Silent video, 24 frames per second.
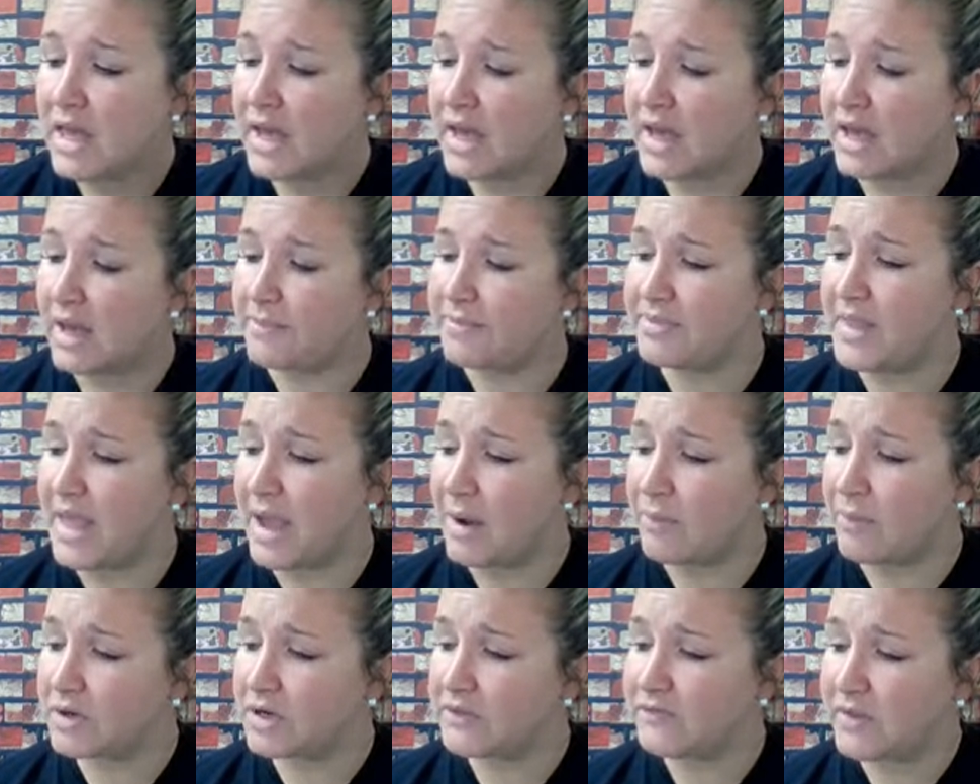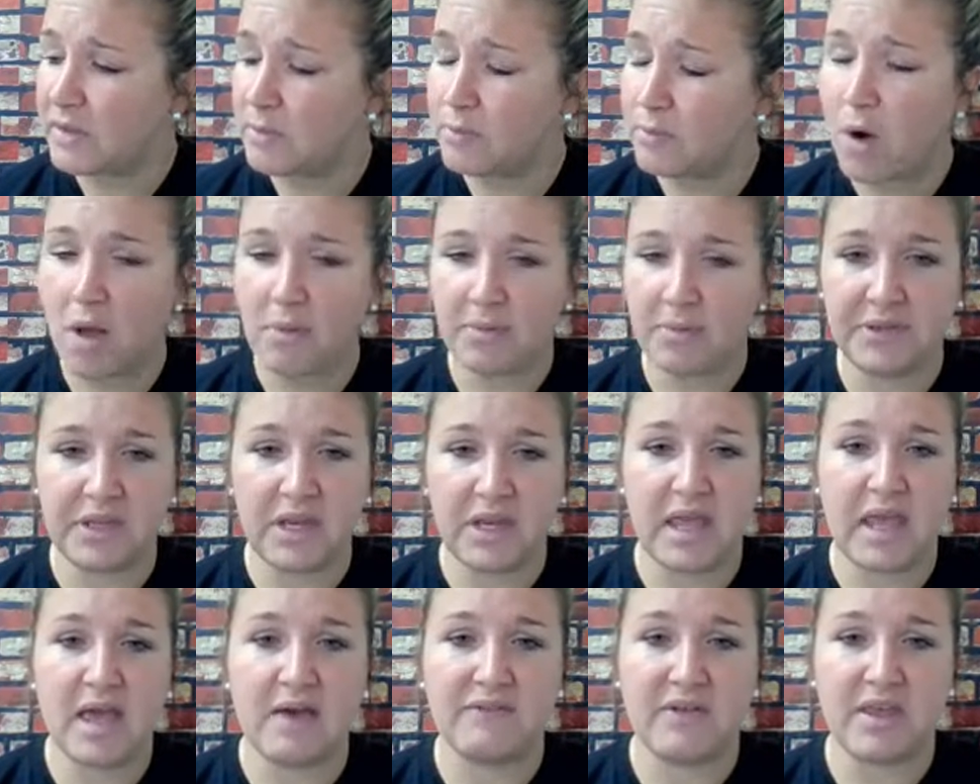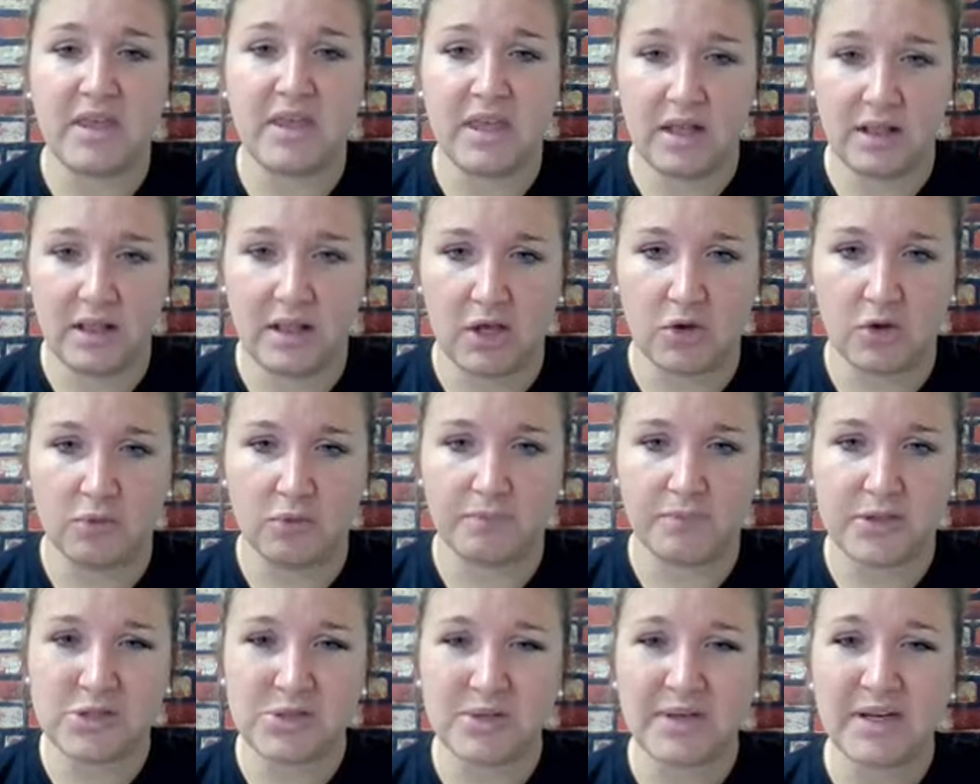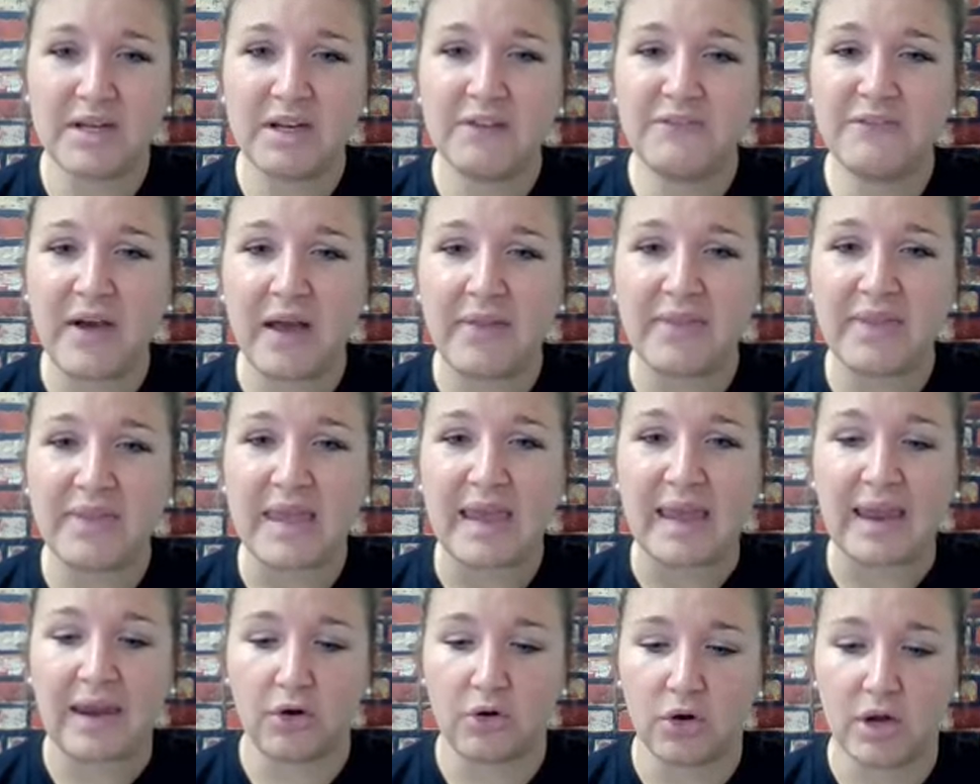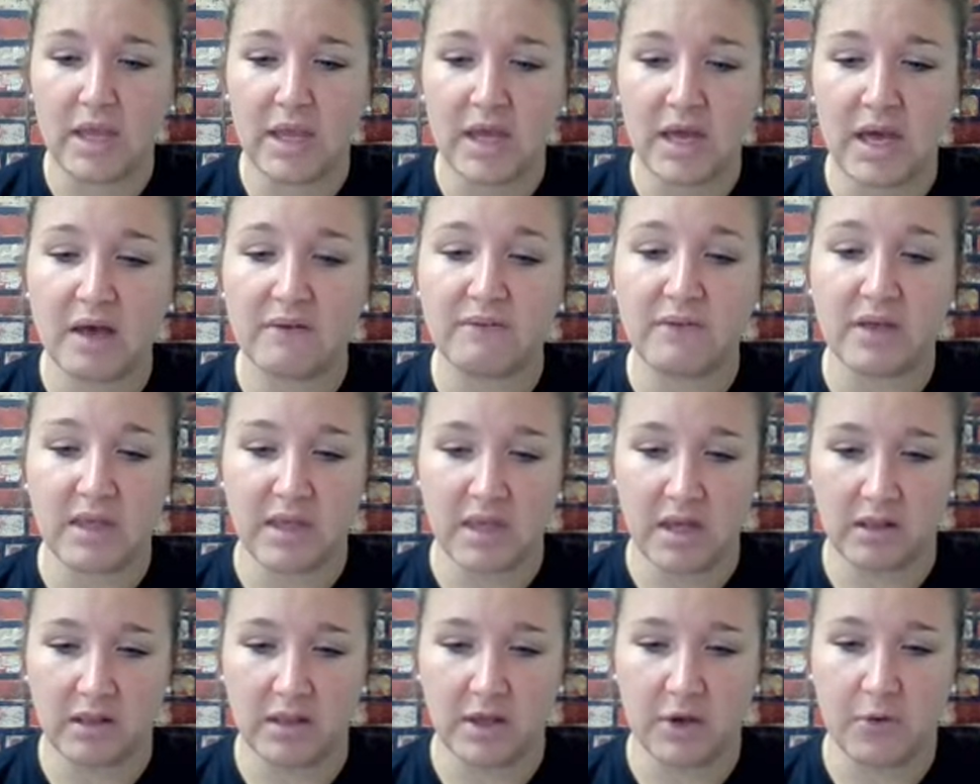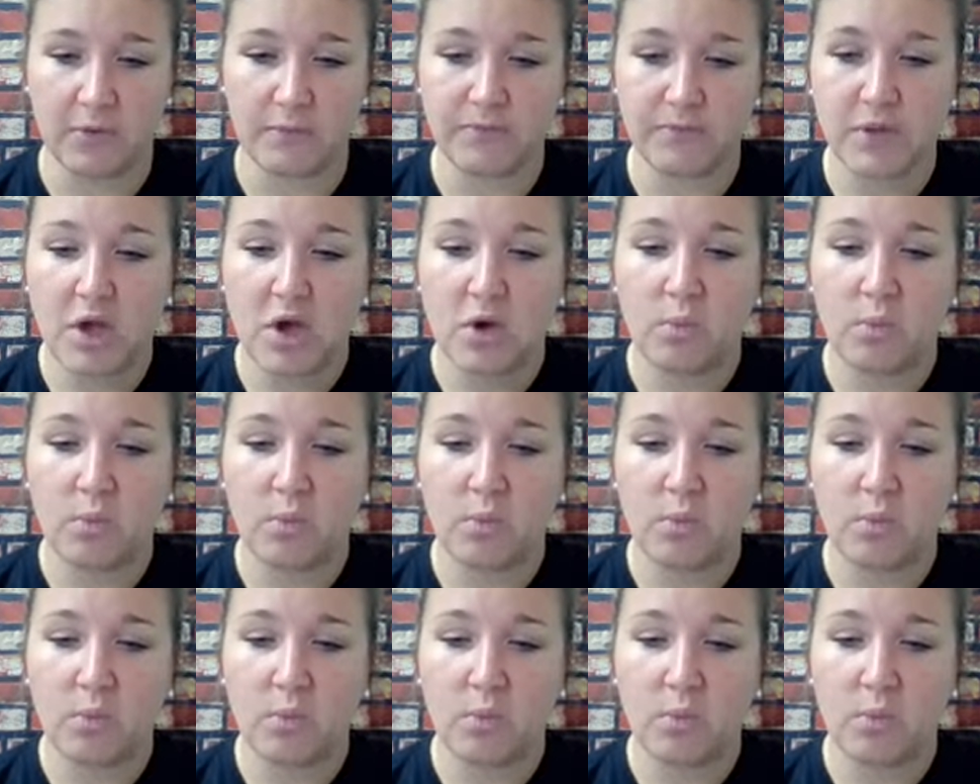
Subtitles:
Now we're going to find the probability of a yellow. So I need to find the area of a yellow.